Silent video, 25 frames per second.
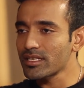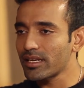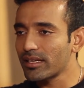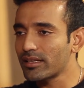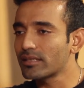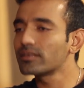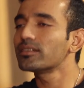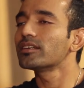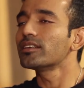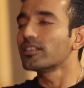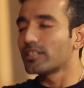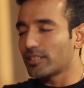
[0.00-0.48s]
I
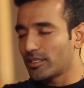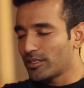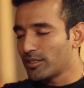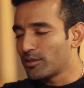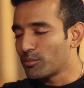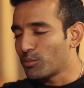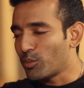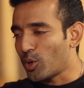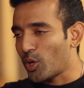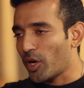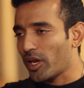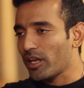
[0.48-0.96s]
said,
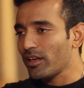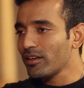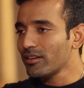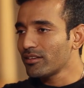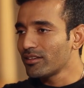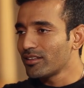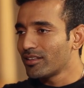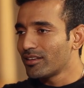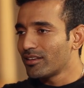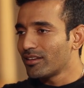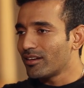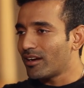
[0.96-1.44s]

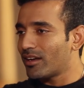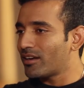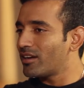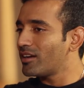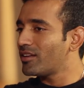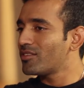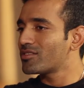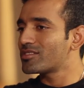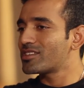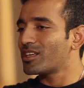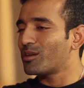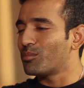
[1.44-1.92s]
morning. I
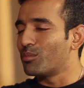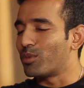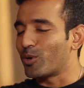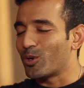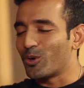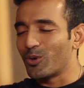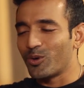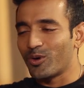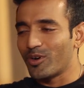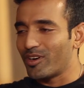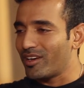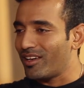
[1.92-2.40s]
didn't even say
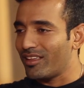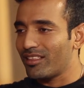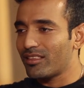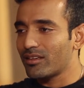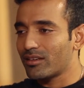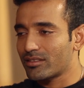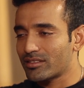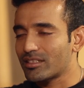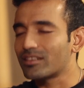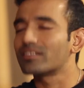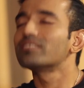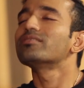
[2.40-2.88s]
bro or
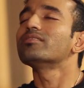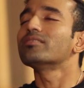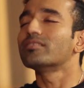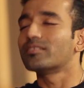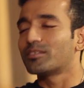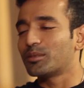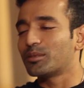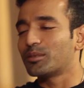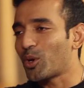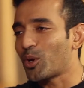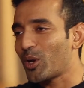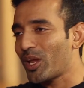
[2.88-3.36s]
anything. I said,
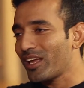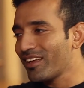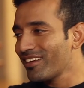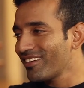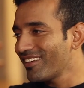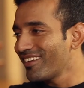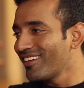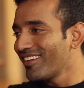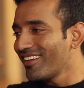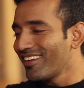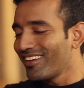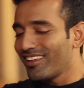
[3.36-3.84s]

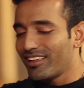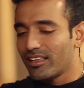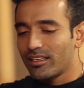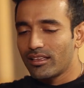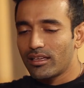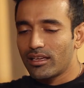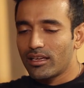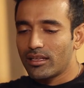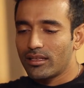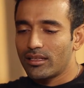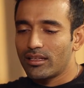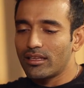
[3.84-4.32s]
morning.
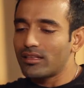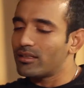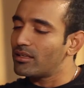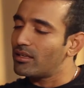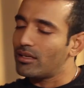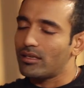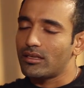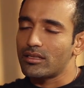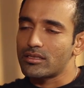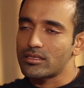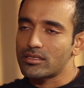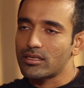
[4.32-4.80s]
And
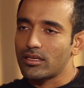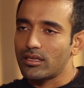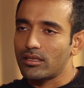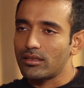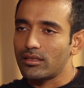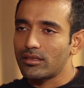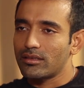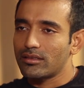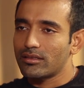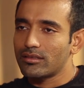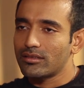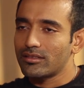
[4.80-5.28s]
then he didn't say
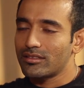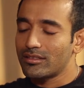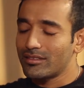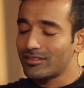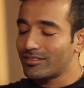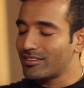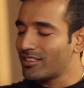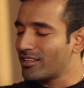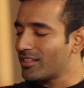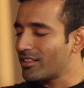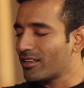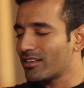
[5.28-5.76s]
anything.
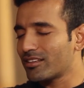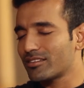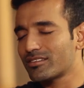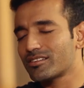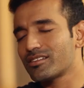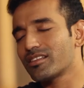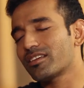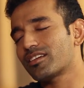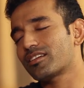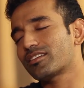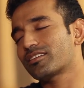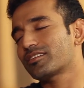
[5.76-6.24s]
Then I,
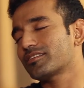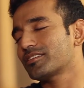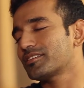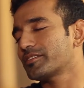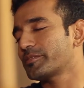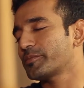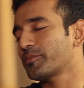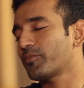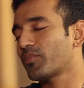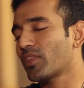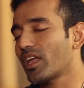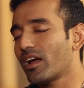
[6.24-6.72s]
it's like,
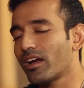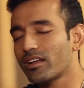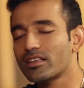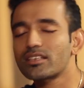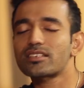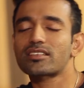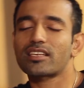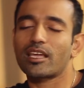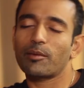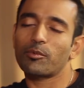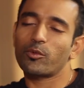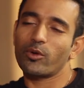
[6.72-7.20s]

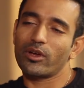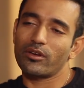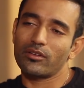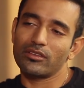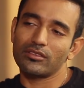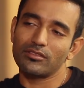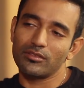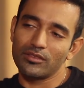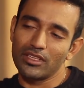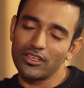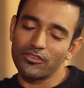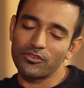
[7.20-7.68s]
I just kept
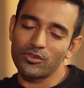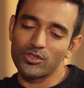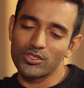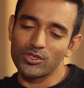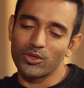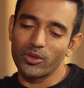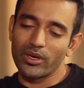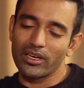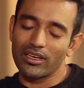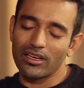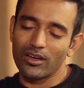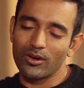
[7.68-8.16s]
quiet. The lift
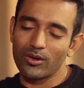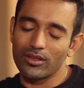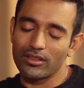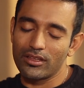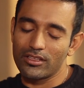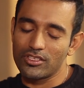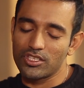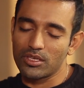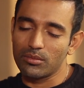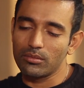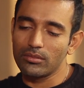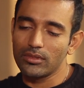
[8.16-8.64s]
was going down
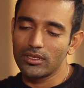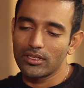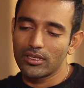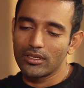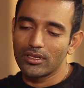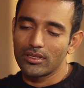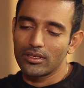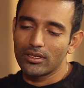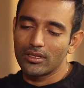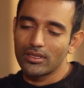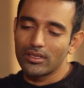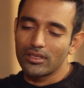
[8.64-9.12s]
to the gym.
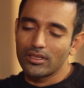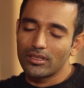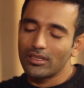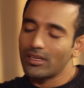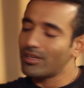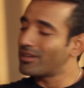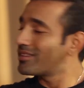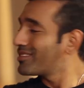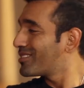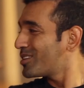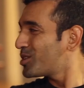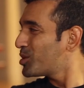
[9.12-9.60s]

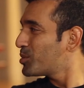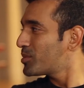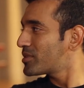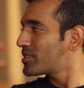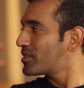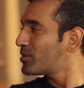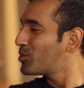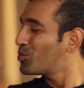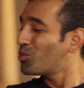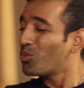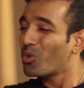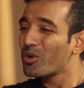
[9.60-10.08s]
I turned to him
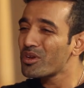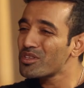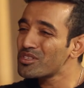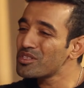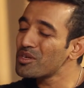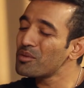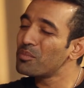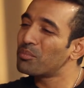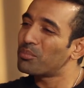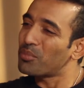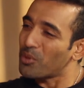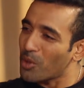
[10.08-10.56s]
and said, what
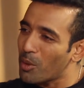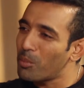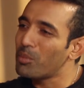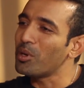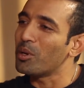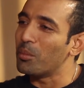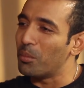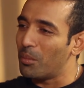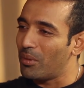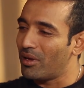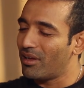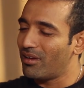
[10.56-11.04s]
is your
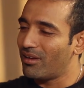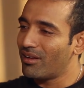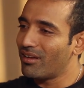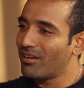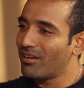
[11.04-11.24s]
problem?